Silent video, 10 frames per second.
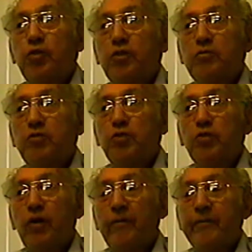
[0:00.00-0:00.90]
him to,
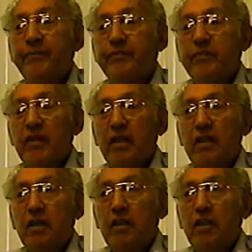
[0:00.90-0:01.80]

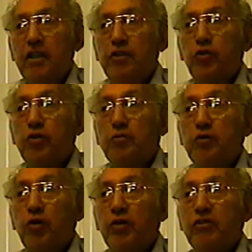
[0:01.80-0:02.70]
he took him
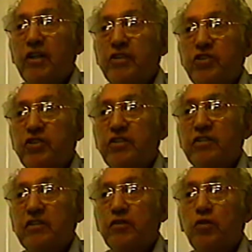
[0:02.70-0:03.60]
to a ranch.
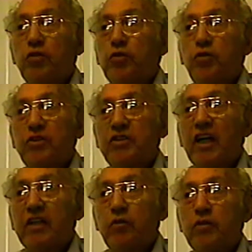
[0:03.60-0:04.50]
You know, it was
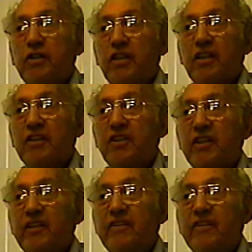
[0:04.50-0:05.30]
dark when they got there.